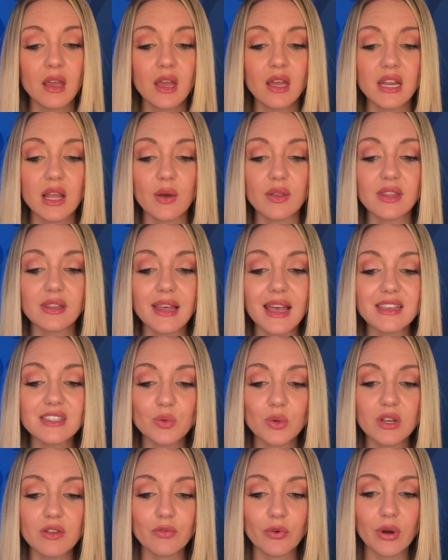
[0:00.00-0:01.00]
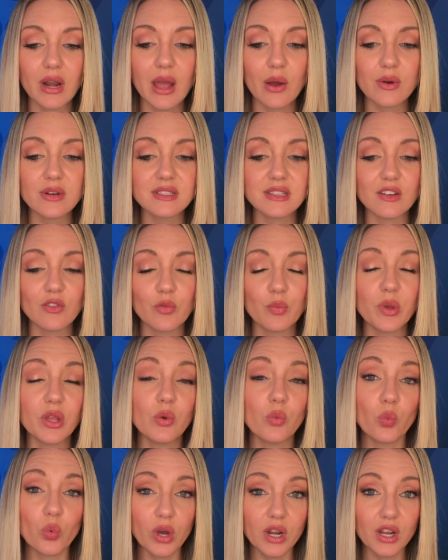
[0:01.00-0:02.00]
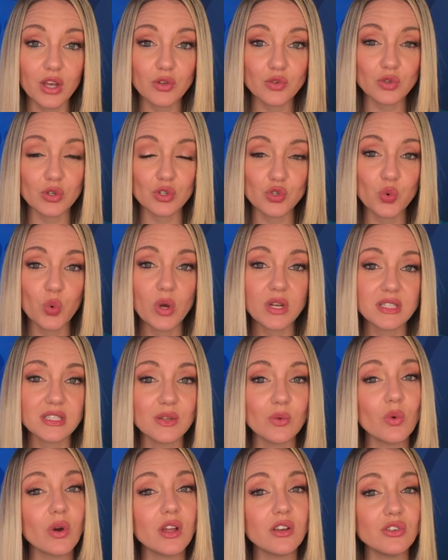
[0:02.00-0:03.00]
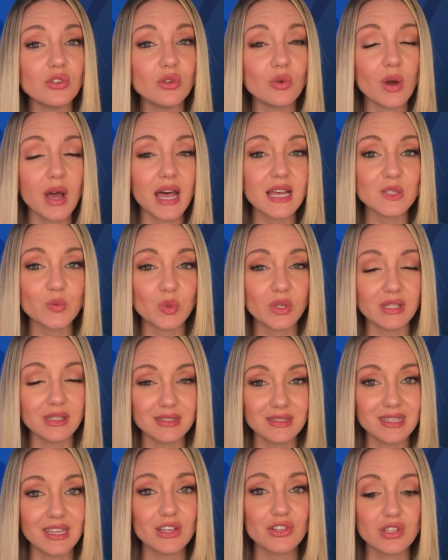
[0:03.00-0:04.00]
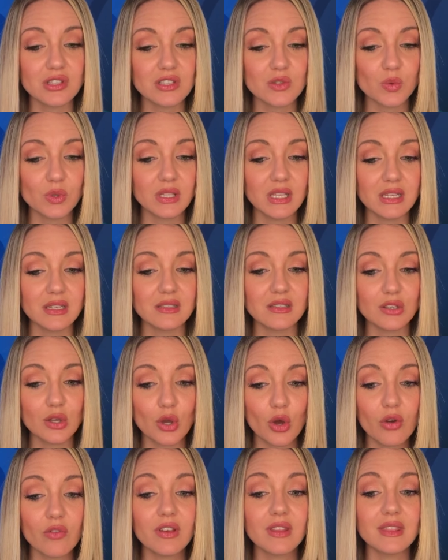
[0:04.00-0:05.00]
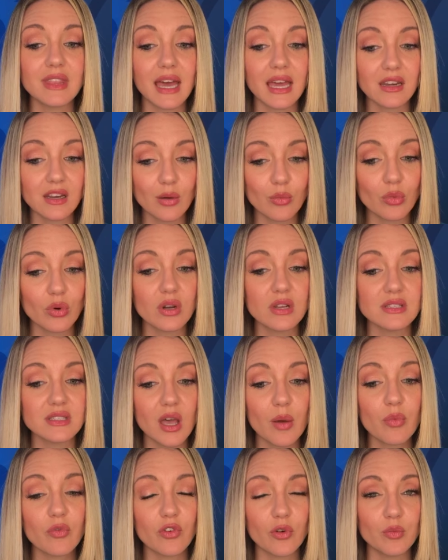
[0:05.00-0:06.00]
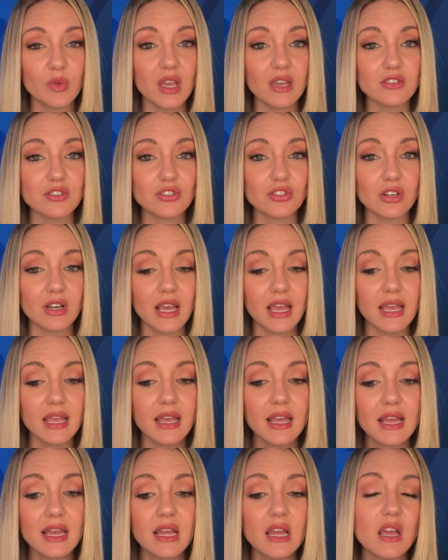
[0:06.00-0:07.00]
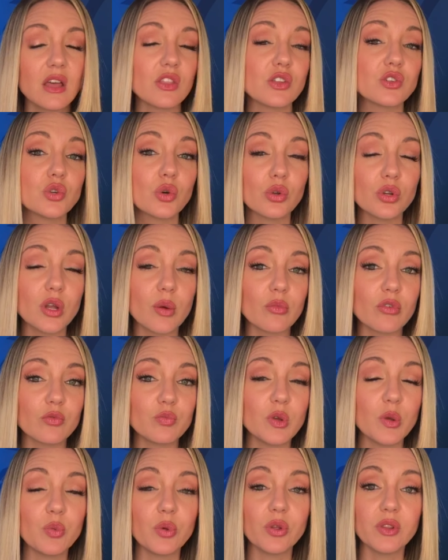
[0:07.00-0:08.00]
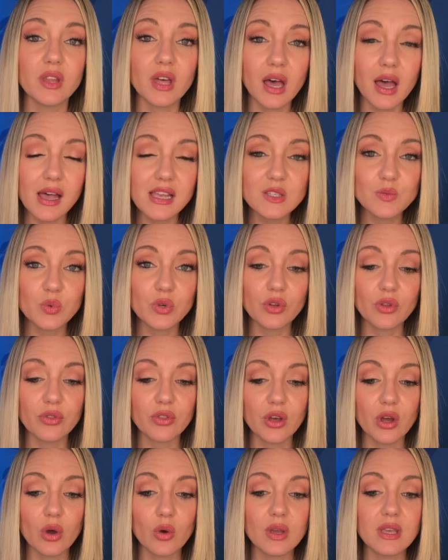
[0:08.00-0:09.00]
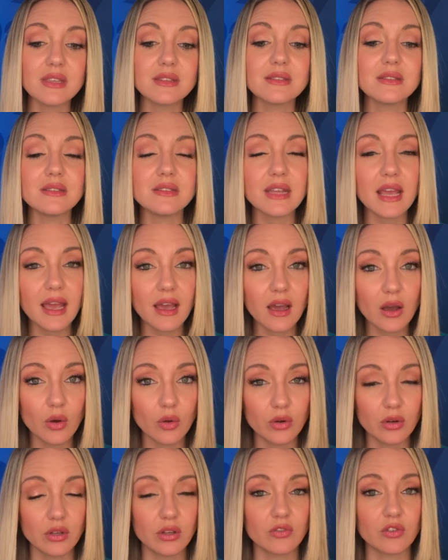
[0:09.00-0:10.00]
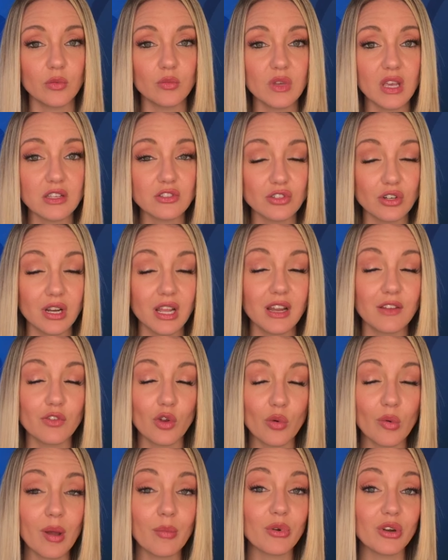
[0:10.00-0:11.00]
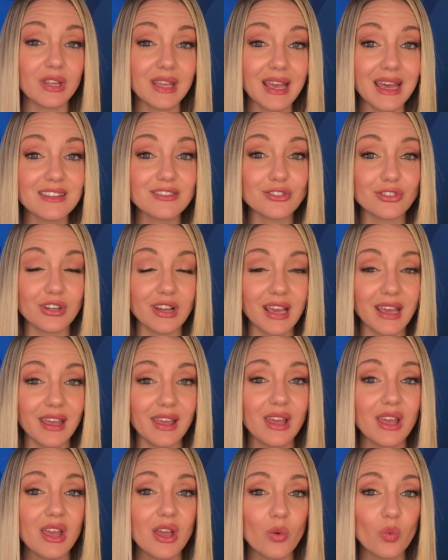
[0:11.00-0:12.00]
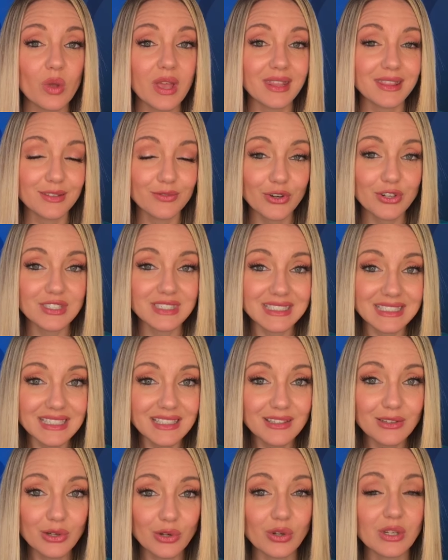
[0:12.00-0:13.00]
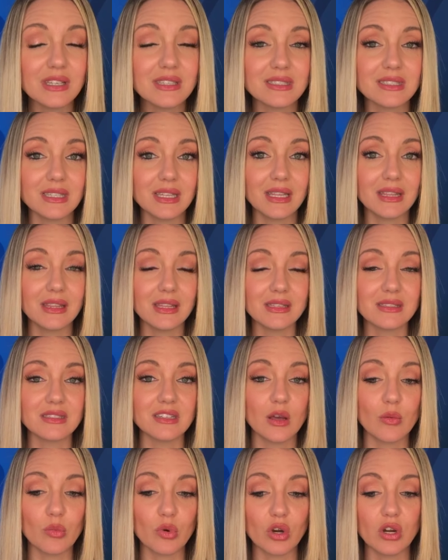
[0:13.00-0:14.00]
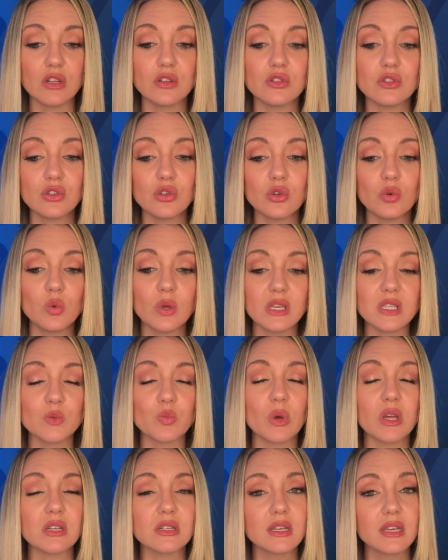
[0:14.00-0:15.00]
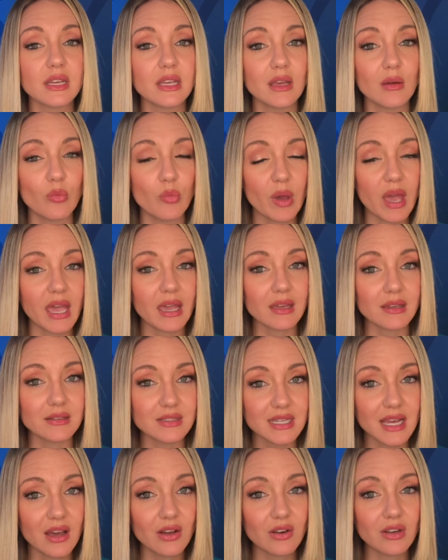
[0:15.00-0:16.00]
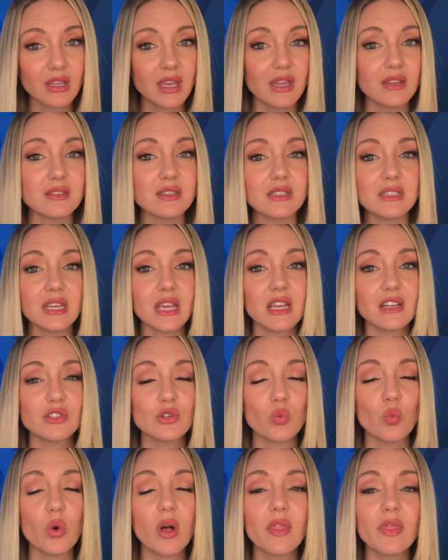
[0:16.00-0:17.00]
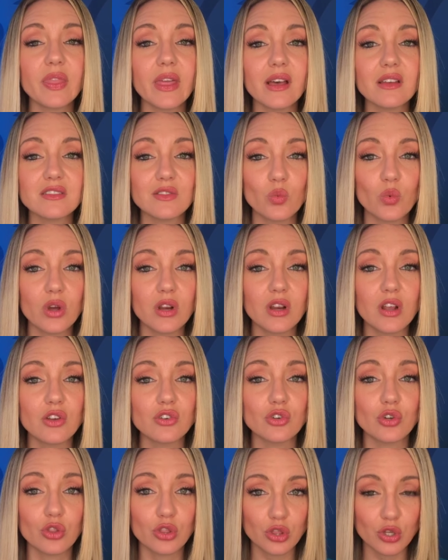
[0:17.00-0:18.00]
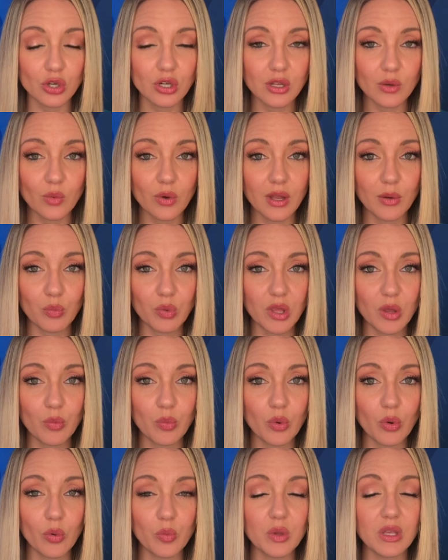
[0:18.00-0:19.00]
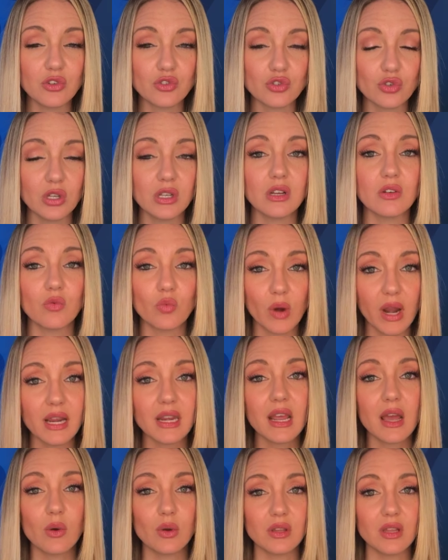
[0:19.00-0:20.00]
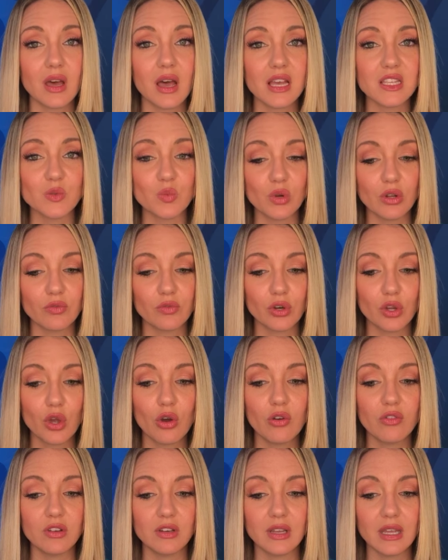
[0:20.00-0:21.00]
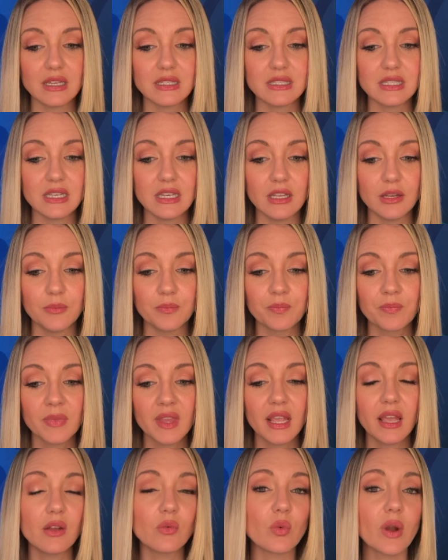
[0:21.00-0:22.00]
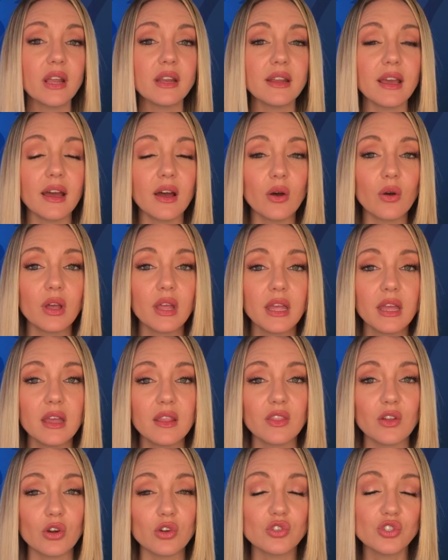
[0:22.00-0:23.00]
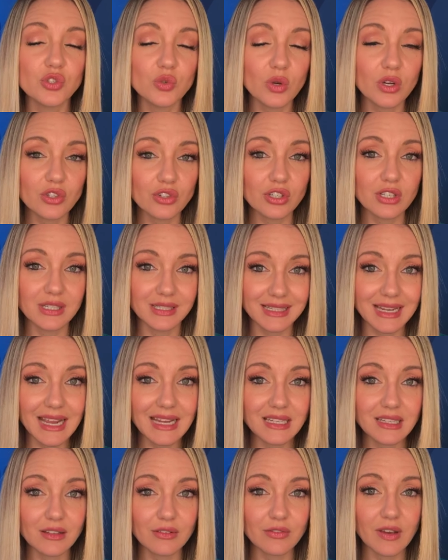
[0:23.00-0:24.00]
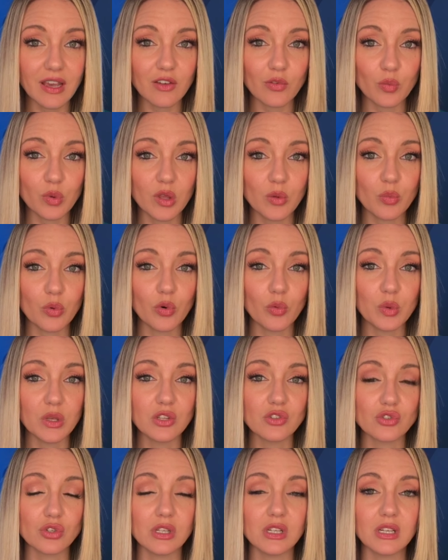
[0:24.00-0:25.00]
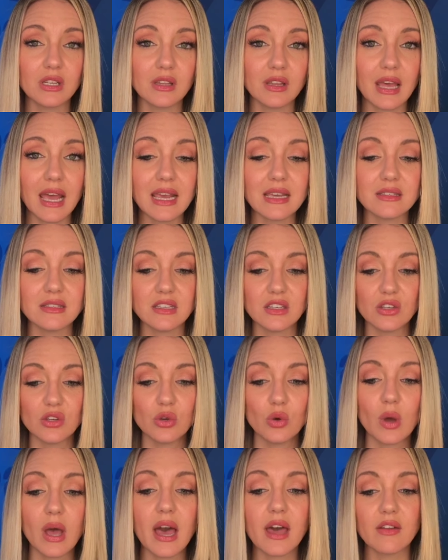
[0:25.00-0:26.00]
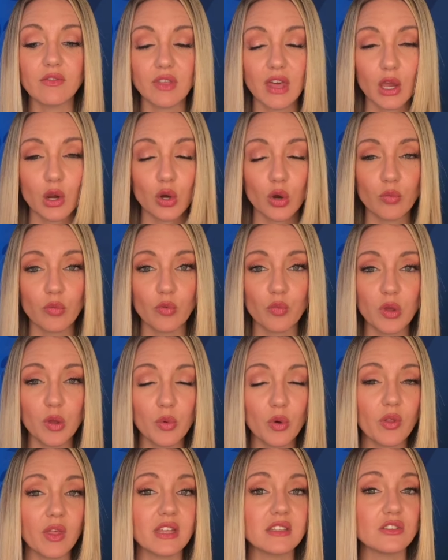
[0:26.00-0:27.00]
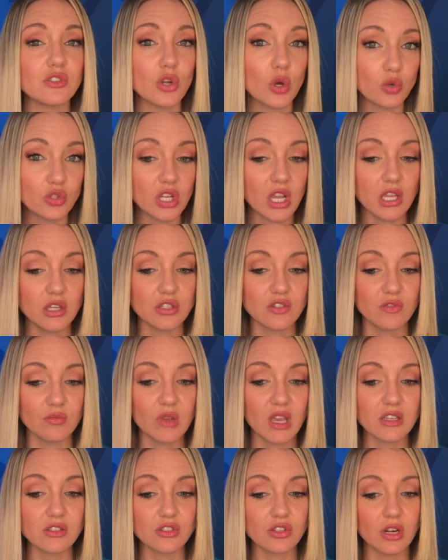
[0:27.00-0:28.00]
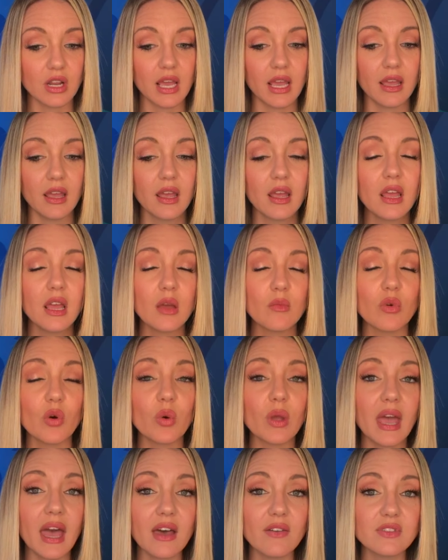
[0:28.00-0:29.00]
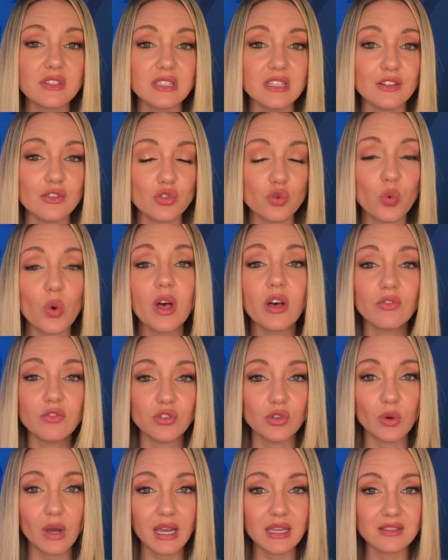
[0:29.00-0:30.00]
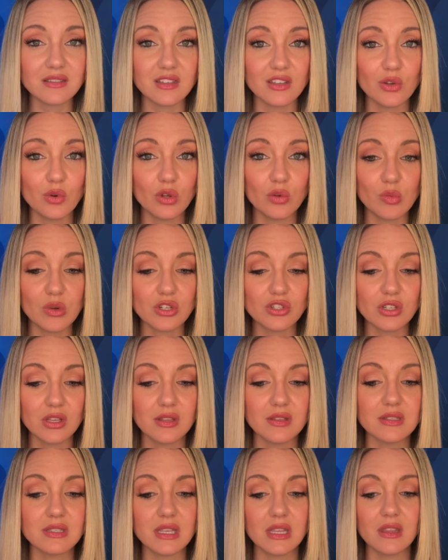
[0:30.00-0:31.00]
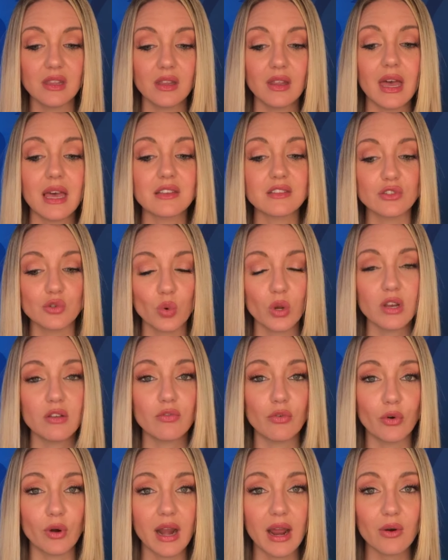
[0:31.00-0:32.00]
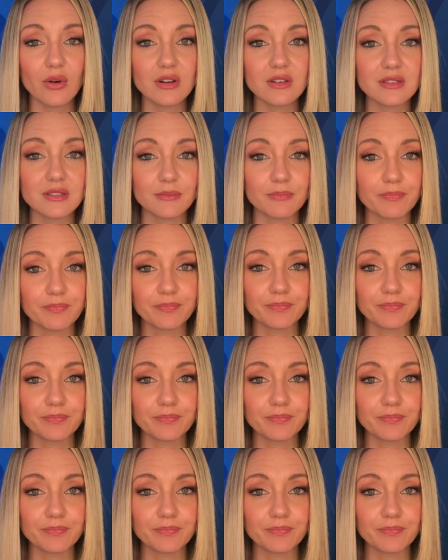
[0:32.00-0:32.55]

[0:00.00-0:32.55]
Now, in the last 24 hours, there have been 121 new hospitalizations related to COVID. That number is up from yesterday. The total number of people in the hospital, though, is down from yesterday. And if you remember, yesterday we had the first increase in this number in two weeks, but back down again today to 1,131 people being treated right now in the hospital for COVID 19. And right now, there are 295 people being treated in the ICU out of that group of people. That's no change from yesterday, but we have seen 12 new ICU admissions in the last 24 hours.